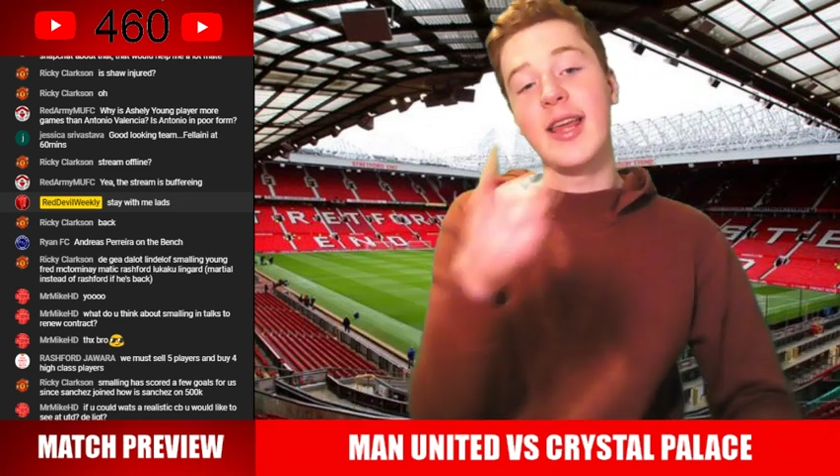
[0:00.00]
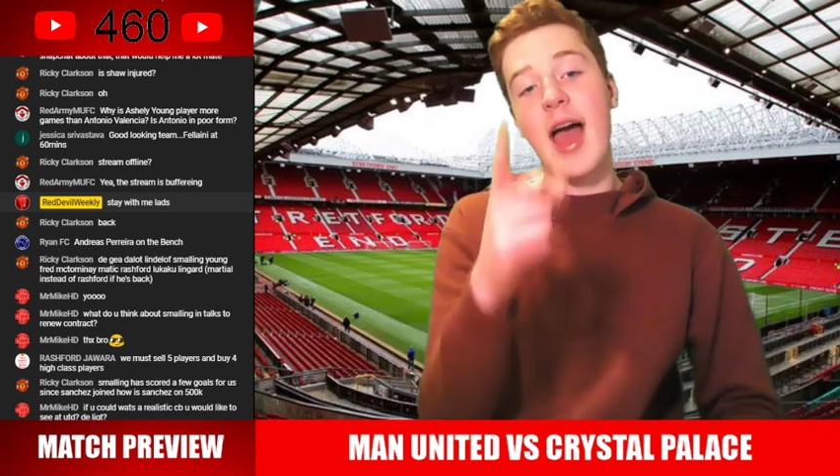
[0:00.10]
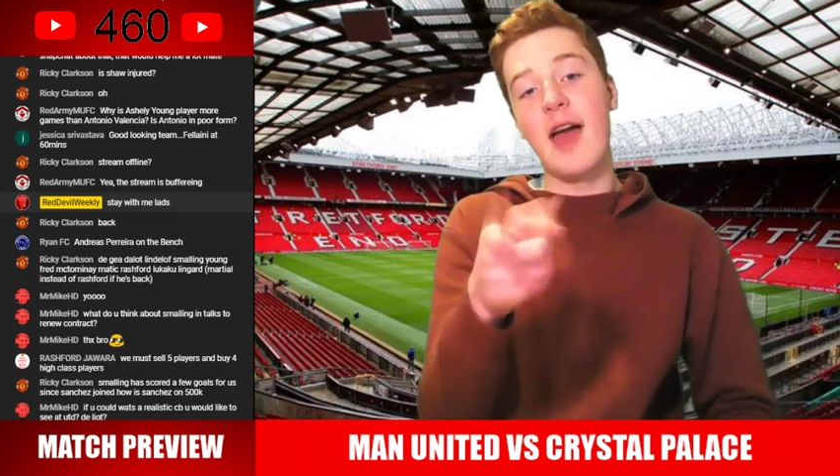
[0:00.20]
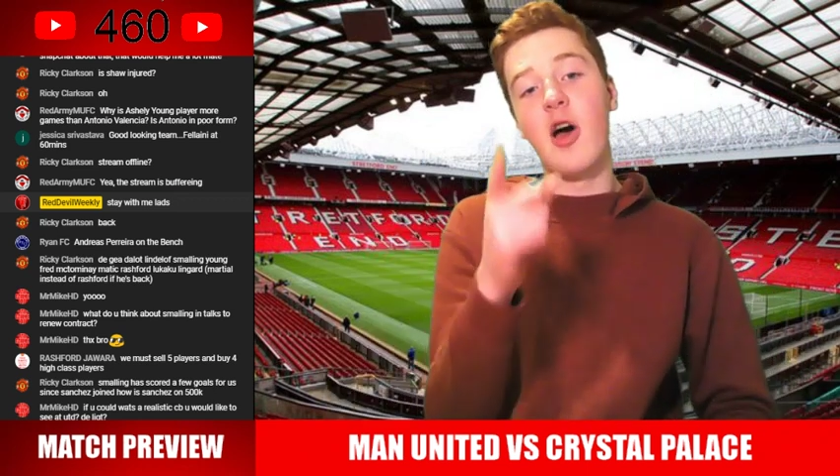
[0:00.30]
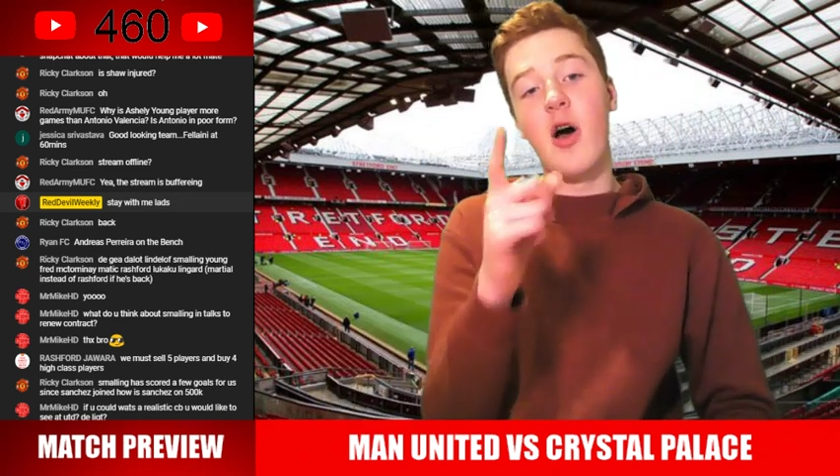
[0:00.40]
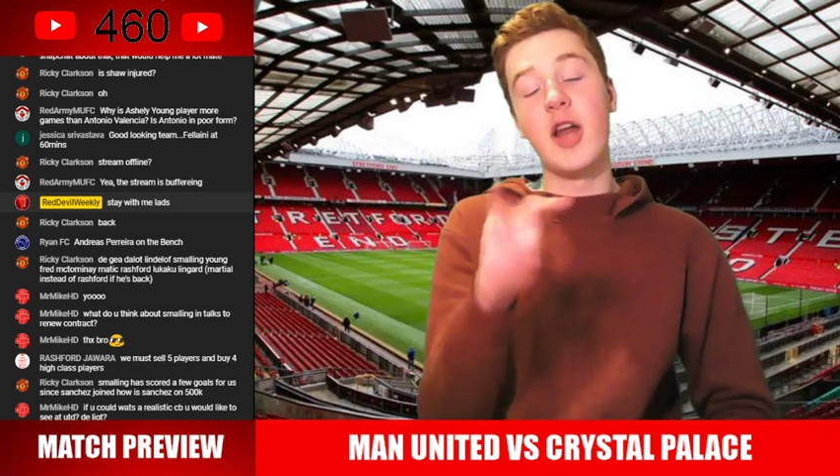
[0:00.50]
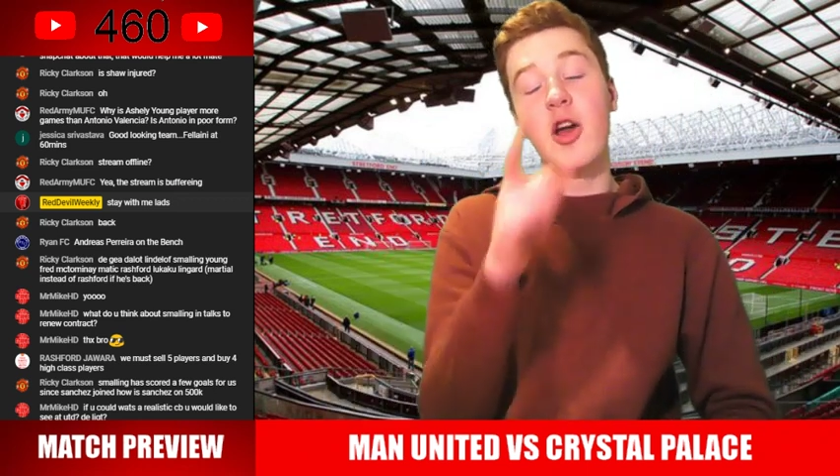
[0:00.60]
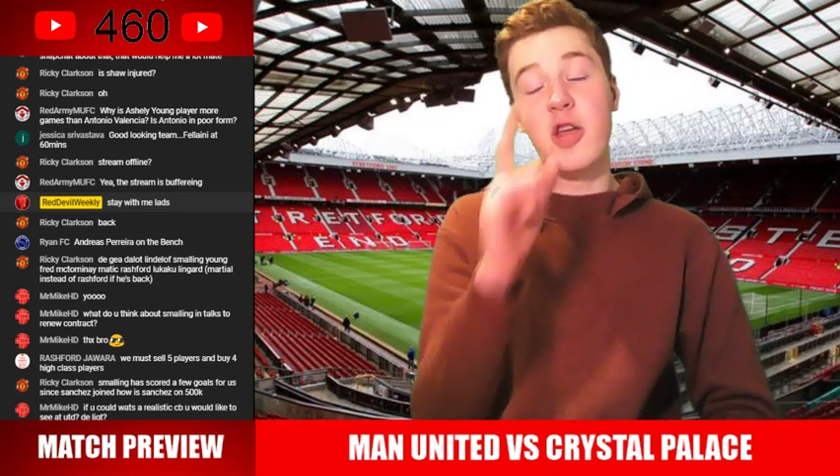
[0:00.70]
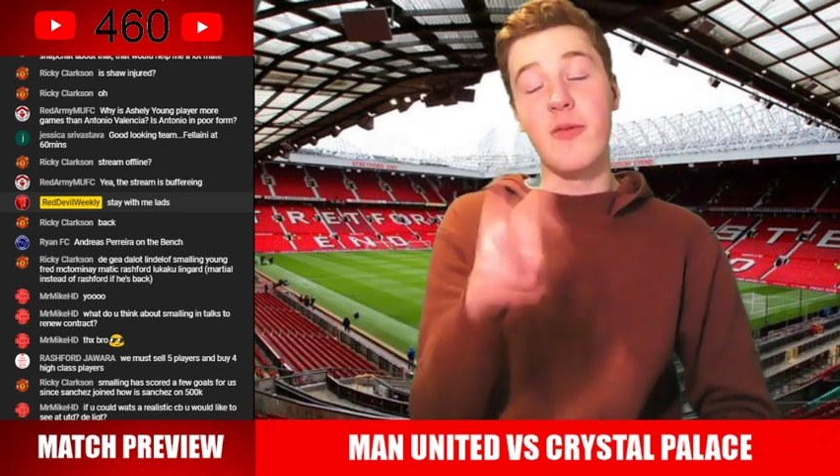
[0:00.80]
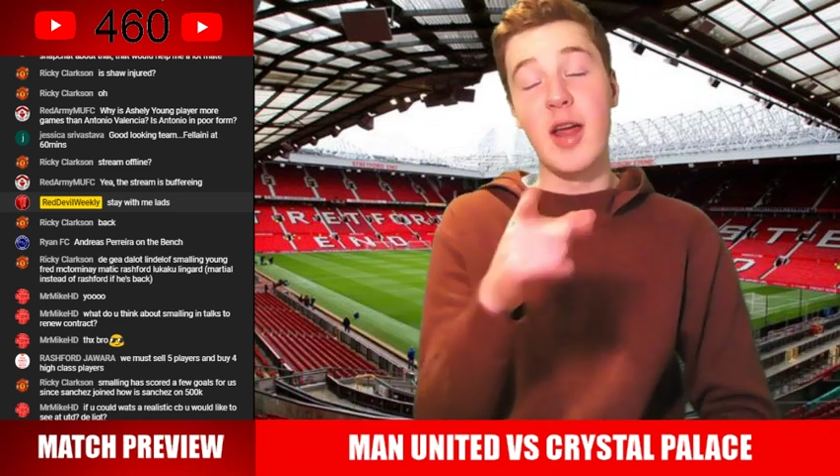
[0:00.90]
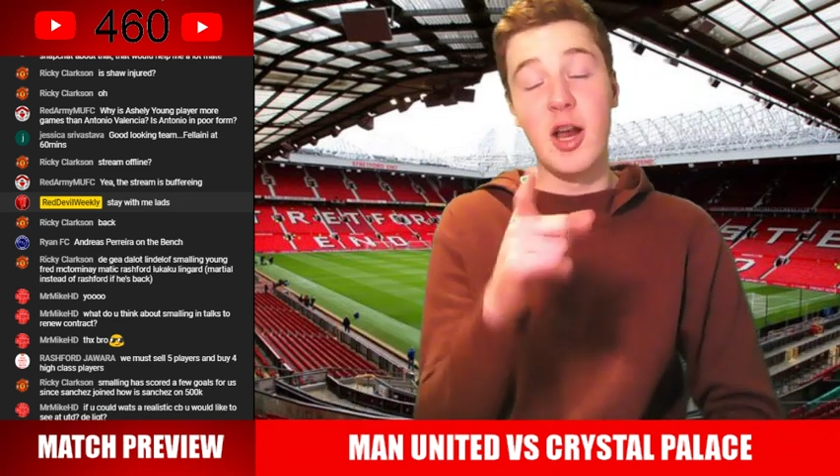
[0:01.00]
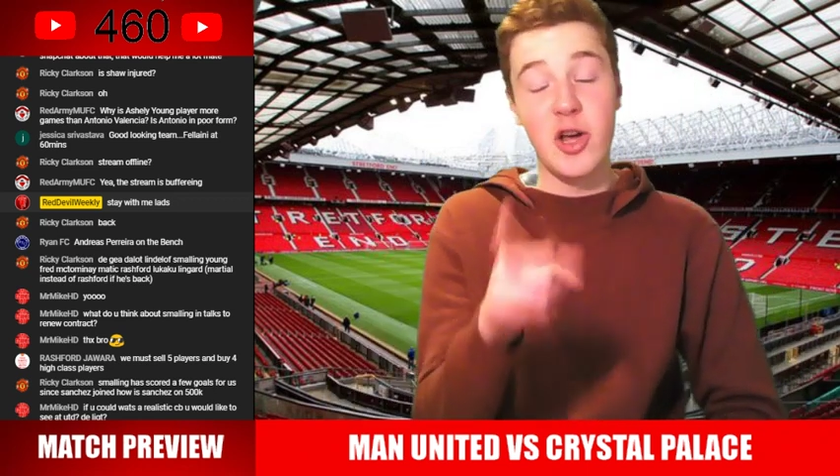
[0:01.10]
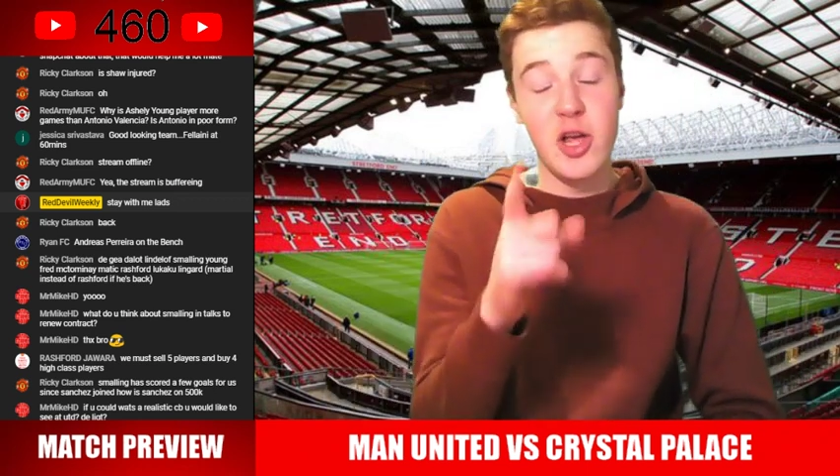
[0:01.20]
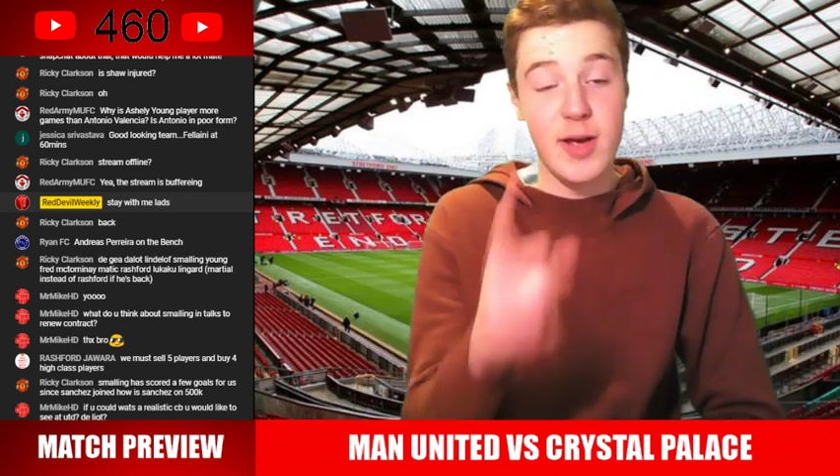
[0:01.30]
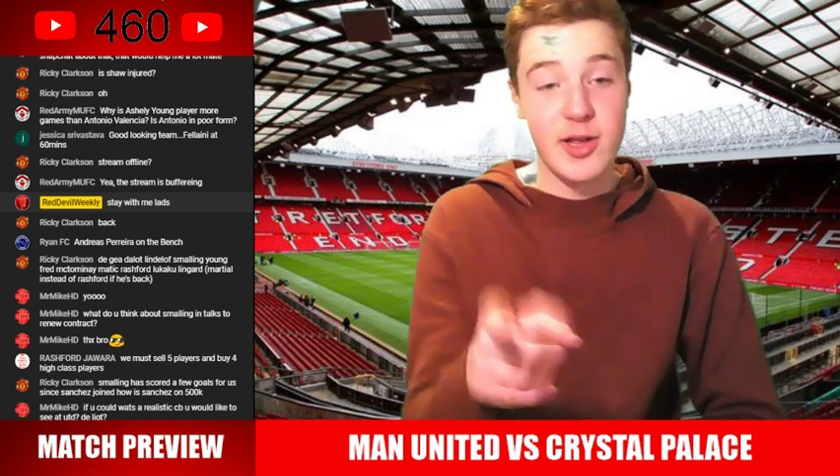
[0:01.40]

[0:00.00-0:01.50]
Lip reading: Yeah, no, I know what you mean.